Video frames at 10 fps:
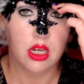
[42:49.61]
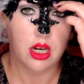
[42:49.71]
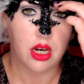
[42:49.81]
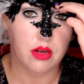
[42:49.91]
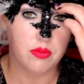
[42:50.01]

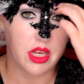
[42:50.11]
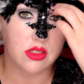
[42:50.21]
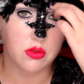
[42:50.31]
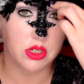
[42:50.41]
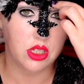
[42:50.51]

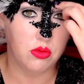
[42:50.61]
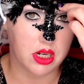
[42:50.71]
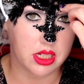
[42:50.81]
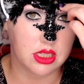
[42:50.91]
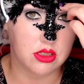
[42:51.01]
That's where you
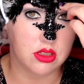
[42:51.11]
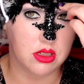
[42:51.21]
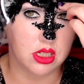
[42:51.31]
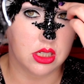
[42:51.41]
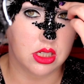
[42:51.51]
want it
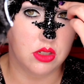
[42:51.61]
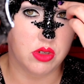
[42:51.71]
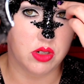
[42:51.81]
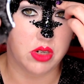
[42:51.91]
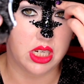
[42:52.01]
to, you
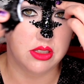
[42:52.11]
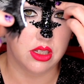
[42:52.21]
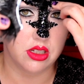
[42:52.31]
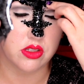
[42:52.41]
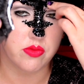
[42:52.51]
want to wait
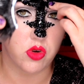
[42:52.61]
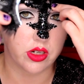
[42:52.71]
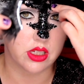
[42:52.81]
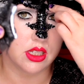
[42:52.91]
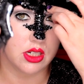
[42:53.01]
till it's more
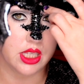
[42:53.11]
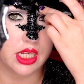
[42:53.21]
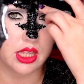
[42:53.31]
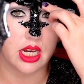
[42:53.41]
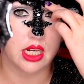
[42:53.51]
clear
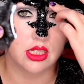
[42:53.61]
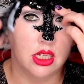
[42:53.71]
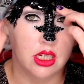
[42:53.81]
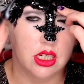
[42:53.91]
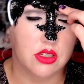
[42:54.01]
like that.
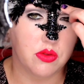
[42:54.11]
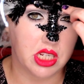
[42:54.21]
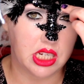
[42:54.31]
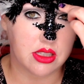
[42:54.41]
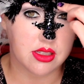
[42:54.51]
Because when
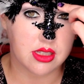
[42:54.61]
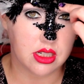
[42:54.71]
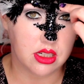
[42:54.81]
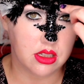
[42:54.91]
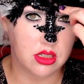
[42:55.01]
it's
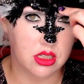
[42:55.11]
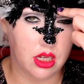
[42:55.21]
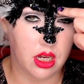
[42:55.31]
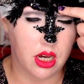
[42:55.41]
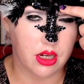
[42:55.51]
still
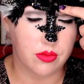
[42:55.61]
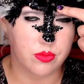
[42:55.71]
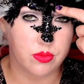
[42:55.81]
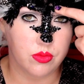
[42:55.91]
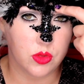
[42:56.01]

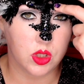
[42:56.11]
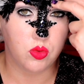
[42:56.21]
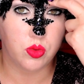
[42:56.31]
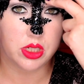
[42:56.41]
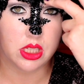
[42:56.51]

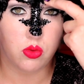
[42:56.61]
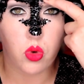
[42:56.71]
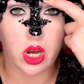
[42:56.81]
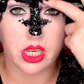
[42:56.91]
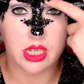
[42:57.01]
really
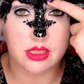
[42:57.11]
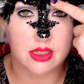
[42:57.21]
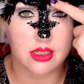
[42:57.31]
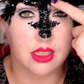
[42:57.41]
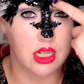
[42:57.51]

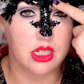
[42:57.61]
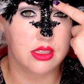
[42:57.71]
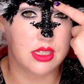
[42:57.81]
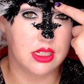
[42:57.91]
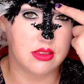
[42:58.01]
white, then
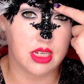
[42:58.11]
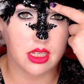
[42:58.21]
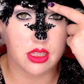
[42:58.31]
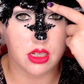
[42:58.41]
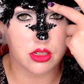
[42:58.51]
it's going to
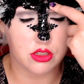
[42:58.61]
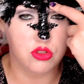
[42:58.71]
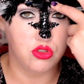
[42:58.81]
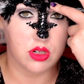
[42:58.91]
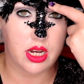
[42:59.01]
take longer to
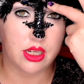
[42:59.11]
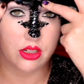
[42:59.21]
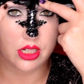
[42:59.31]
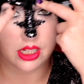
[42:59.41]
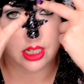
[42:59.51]
dry and
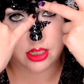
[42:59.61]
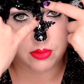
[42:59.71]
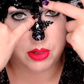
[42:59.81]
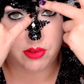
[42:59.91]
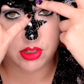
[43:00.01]
you're going to end
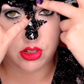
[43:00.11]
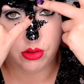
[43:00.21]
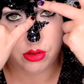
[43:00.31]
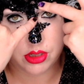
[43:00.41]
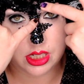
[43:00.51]
up having to
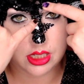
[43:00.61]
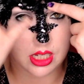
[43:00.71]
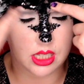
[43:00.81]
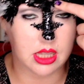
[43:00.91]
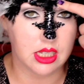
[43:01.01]
hold it
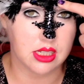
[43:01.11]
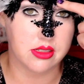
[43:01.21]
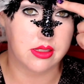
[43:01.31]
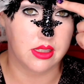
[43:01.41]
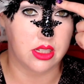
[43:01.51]
like
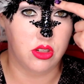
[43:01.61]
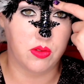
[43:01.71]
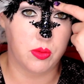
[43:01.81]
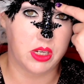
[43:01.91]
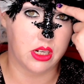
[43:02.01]
this, and then you
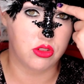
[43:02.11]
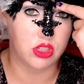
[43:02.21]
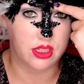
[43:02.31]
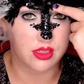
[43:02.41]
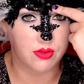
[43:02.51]
have a bigger
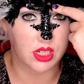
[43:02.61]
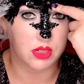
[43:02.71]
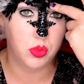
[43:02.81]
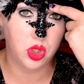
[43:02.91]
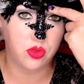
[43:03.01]
chance of it
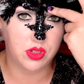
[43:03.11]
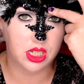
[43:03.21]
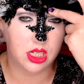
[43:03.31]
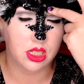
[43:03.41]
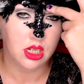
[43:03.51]
moving